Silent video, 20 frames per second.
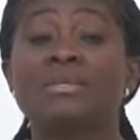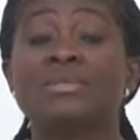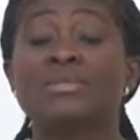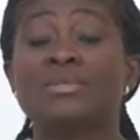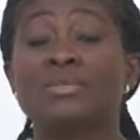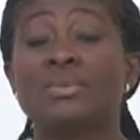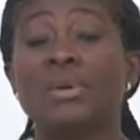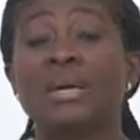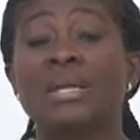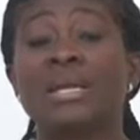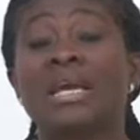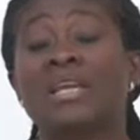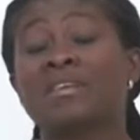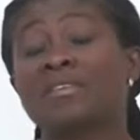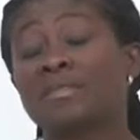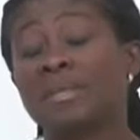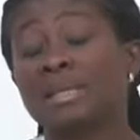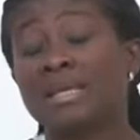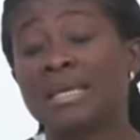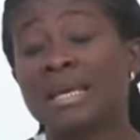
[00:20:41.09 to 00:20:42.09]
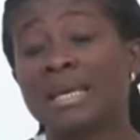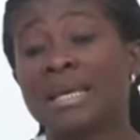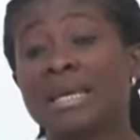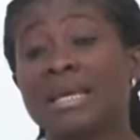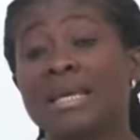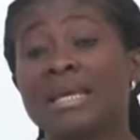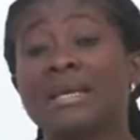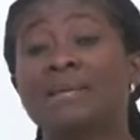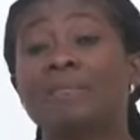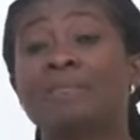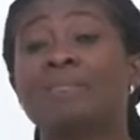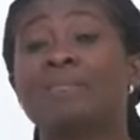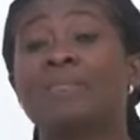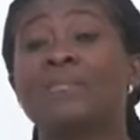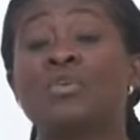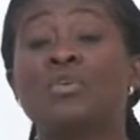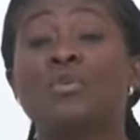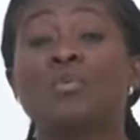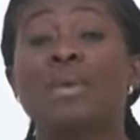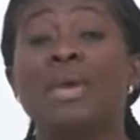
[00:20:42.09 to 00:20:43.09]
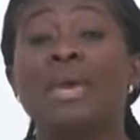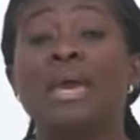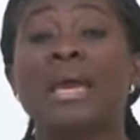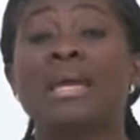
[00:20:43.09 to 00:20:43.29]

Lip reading: So at the end of the day, you may